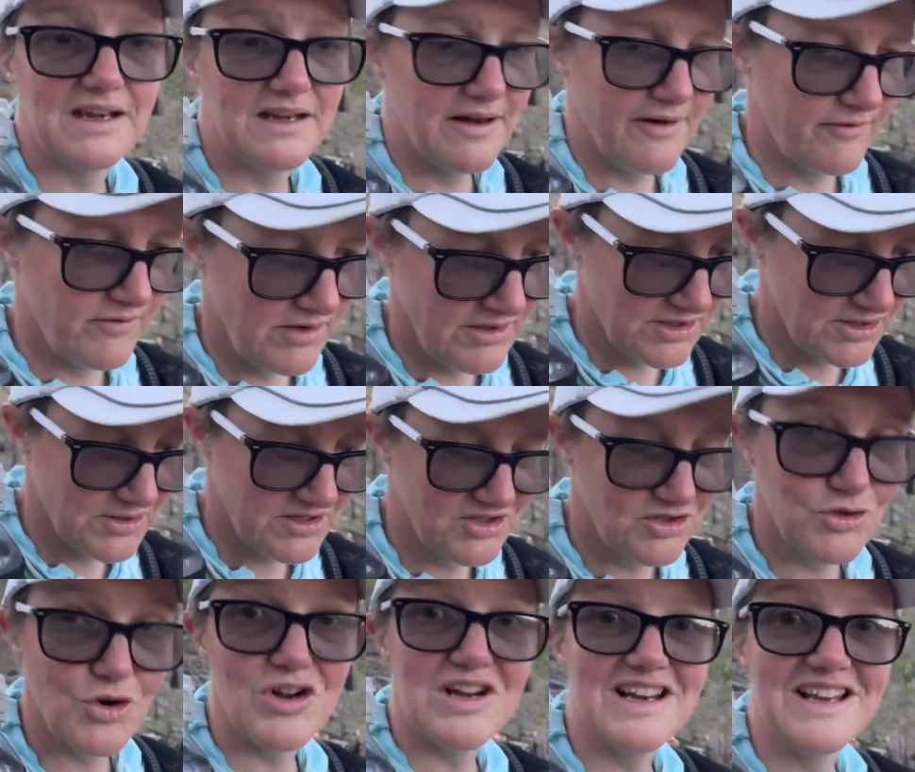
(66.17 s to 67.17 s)
a difference.
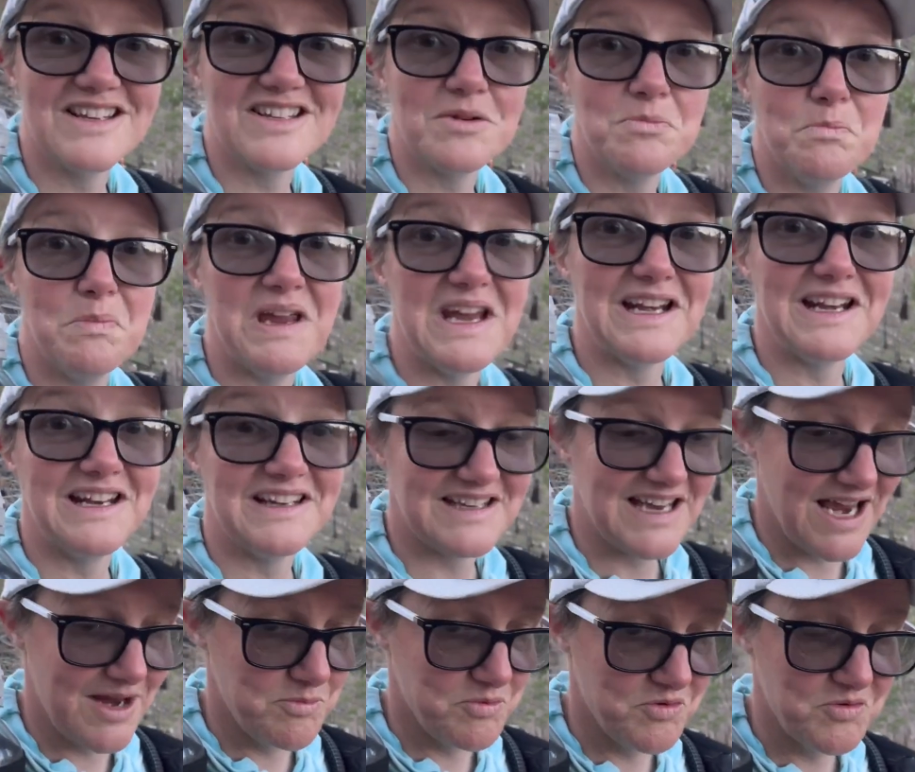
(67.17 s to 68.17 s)
Toilets and picnic
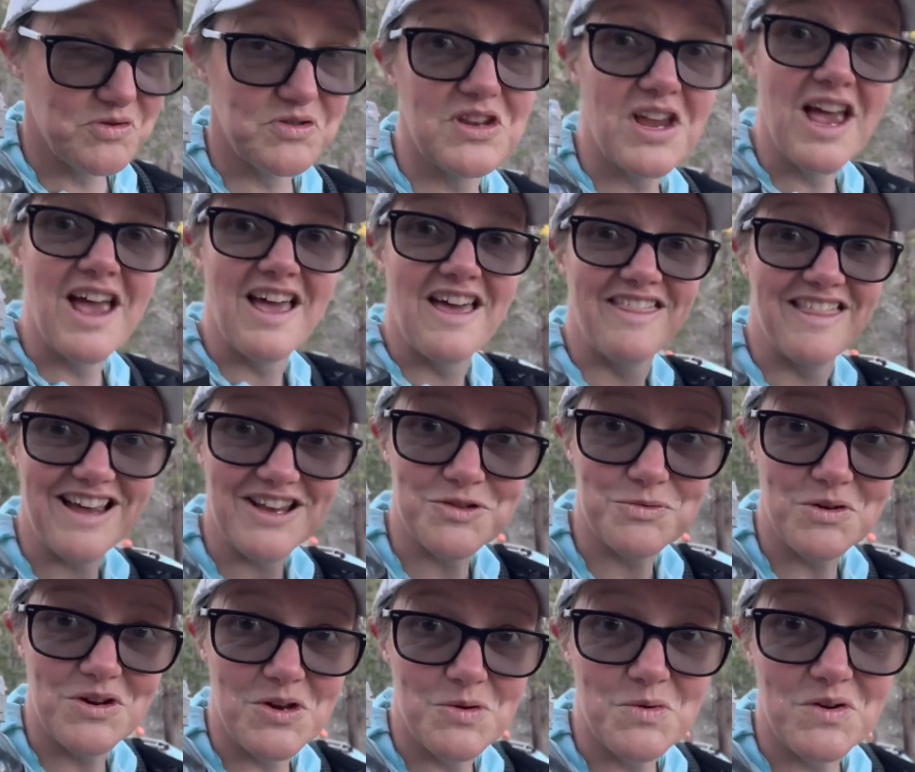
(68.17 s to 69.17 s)
tables, that's
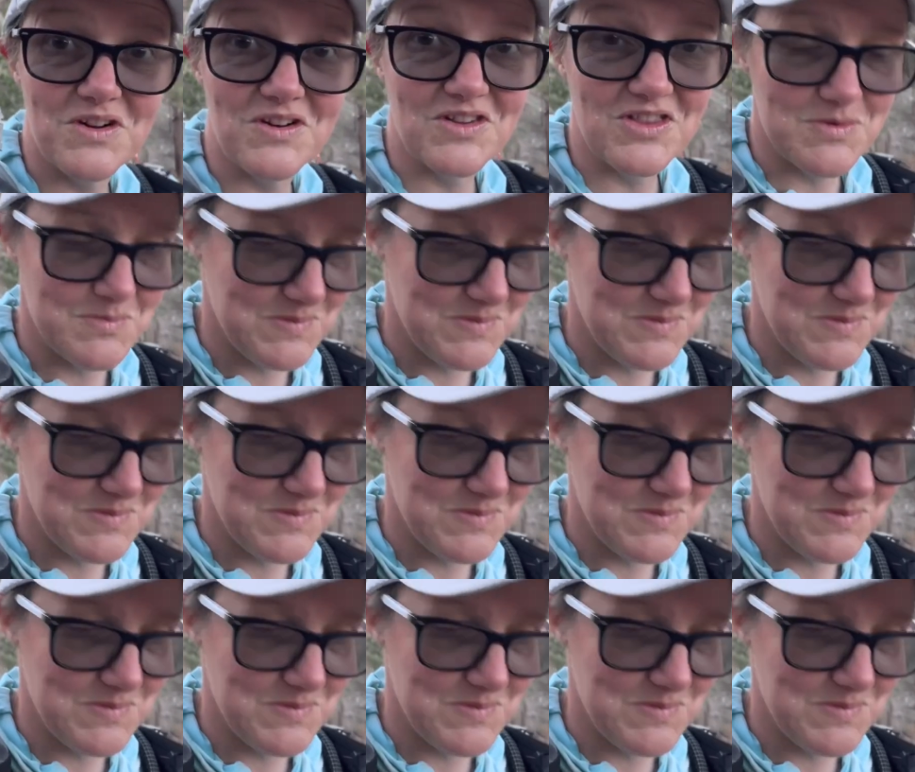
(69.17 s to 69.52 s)
what you want on the